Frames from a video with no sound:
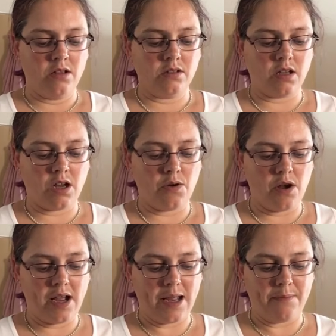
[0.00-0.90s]
So
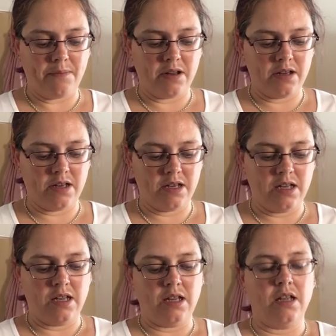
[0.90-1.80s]
I'm
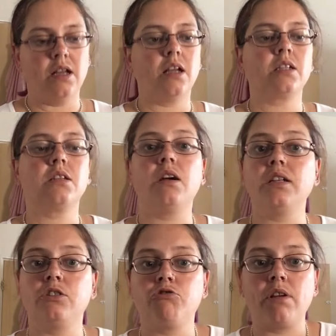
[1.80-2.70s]

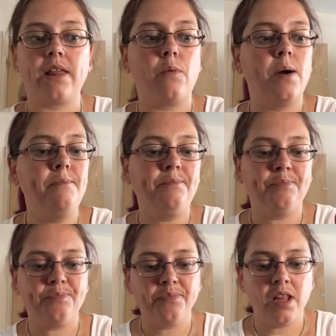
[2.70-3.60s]
excited to try that one.
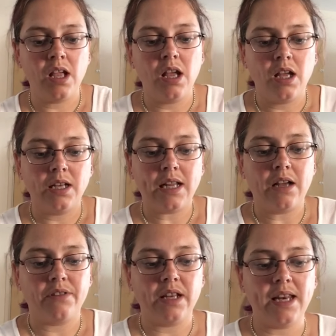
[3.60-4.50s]

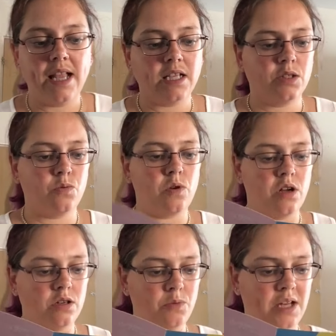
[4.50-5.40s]
Now the next
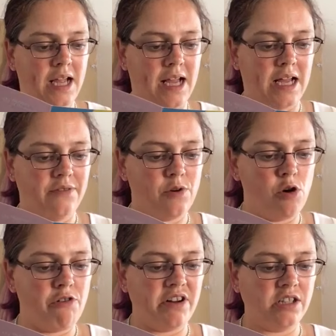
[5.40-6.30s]
one we have
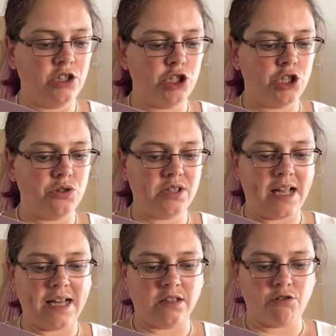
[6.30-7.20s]
Orange Juice
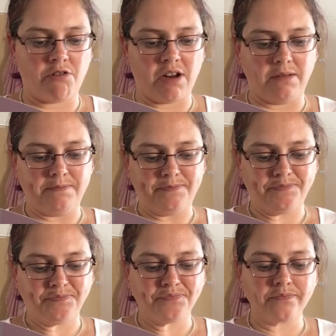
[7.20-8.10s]
Hand Cream.
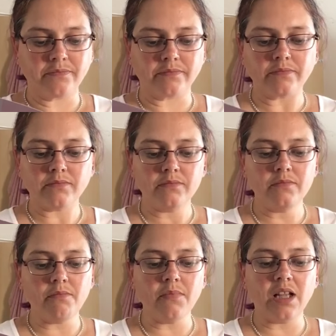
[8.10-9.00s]

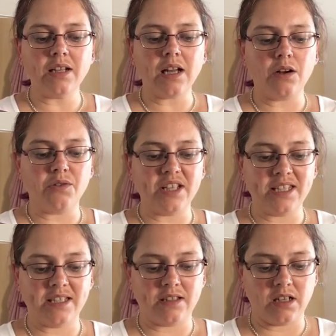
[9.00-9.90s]
Now,
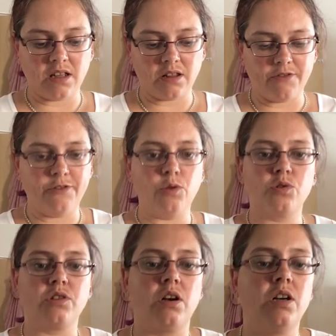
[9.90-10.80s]
this is another full
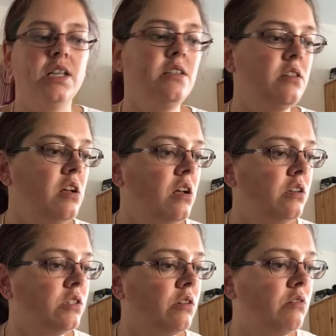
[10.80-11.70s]
size.
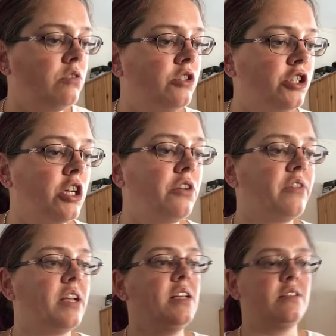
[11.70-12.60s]
So I'll just show you
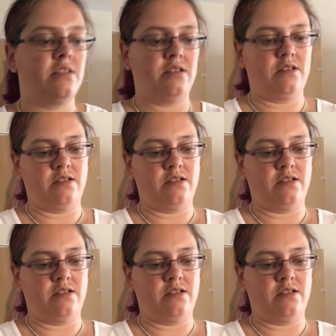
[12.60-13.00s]
this.